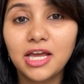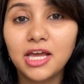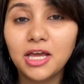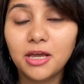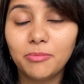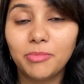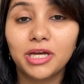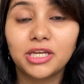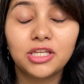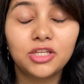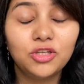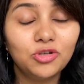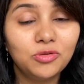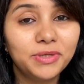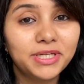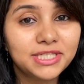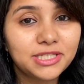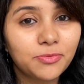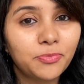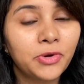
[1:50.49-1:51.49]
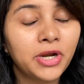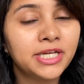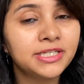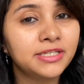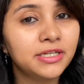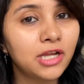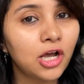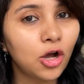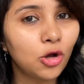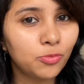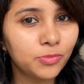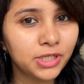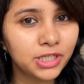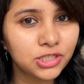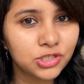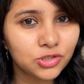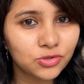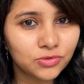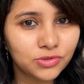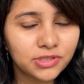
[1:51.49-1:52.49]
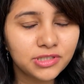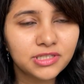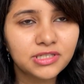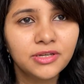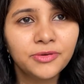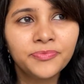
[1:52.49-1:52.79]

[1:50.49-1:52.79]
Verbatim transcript: But you'll be surprised at how many students